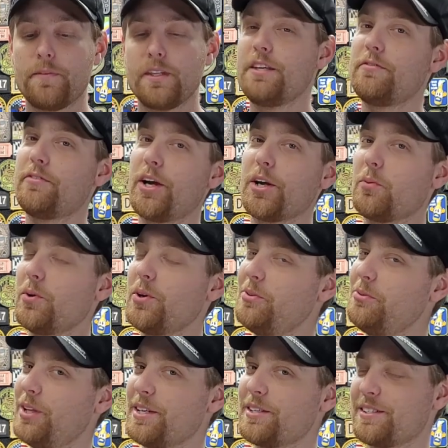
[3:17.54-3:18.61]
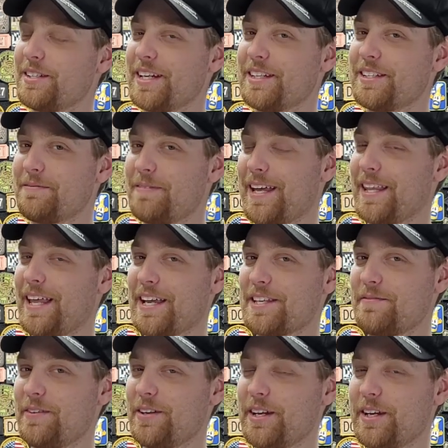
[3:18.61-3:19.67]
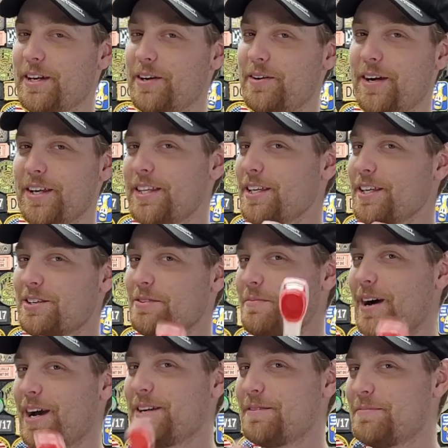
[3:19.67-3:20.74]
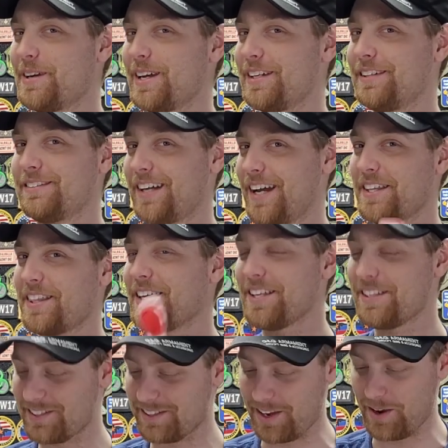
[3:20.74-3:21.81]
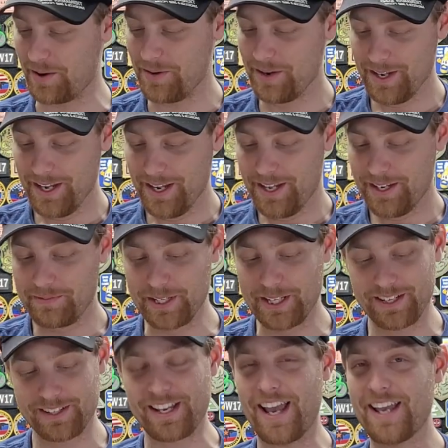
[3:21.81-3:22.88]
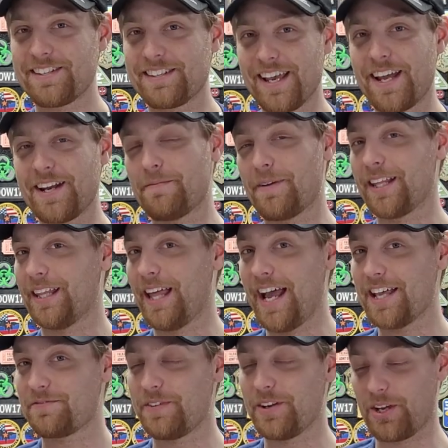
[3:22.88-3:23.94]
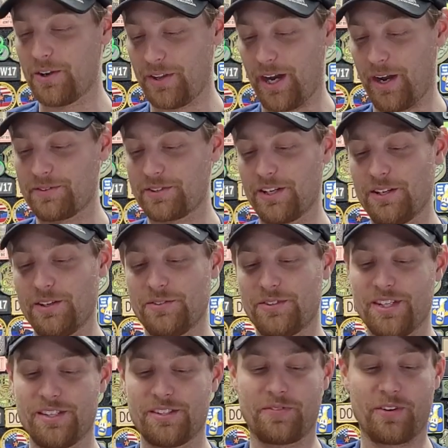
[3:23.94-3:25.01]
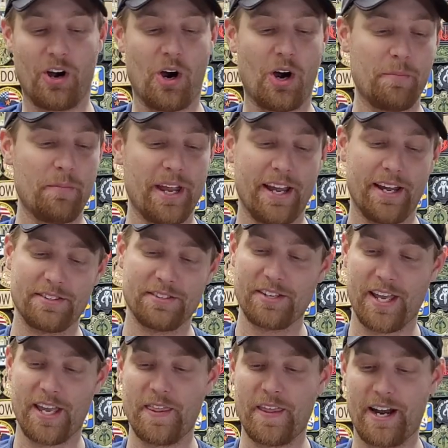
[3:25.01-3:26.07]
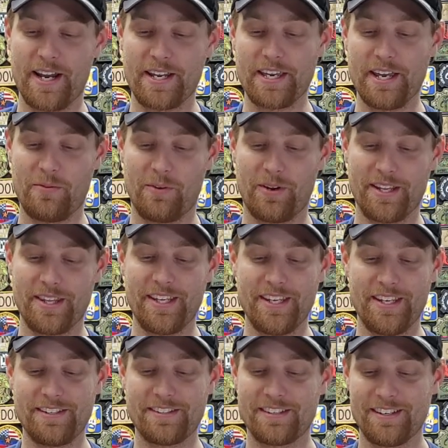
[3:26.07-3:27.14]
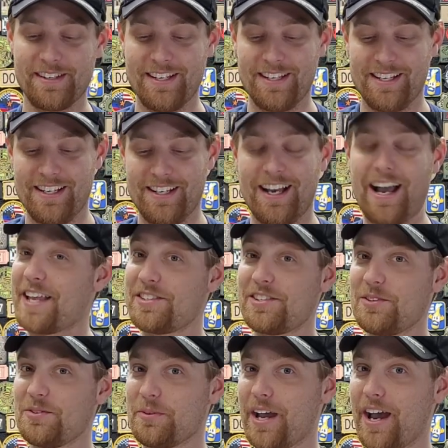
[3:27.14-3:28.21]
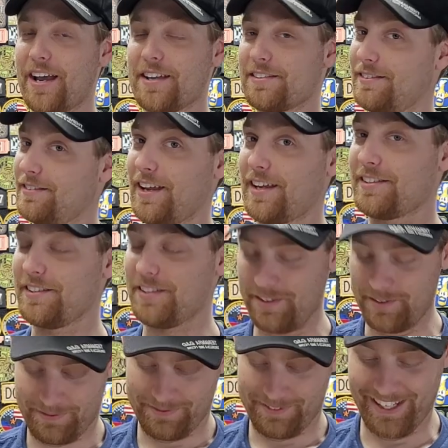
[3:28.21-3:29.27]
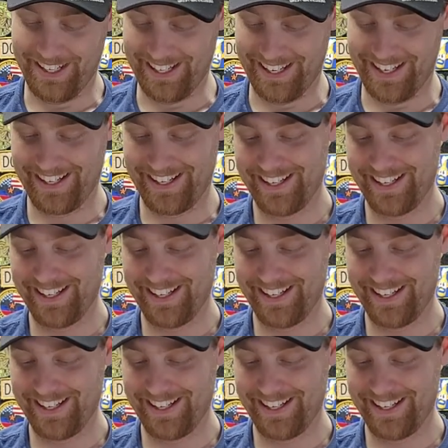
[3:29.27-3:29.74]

Evike, were you listening to my last video? I think you might have been. I think so. Because I said in my last video that I was going to use these for armbands, and then I get one of these. I see you guys. I see you.